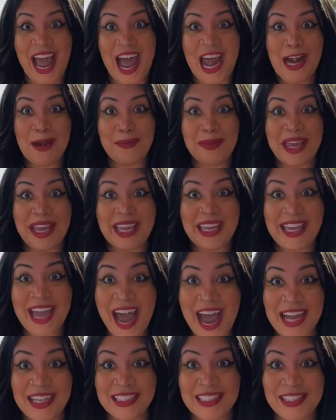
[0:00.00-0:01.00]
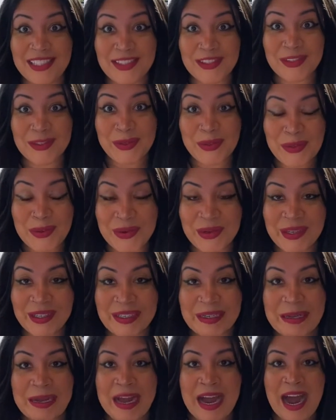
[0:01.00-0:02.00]
and i'm like yes this is
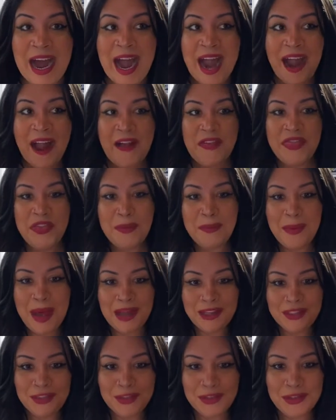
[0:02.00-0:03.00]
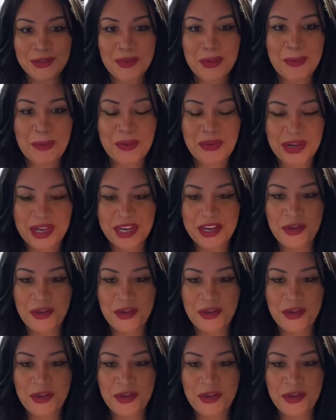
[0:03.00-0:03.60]
cool the monsters were pretty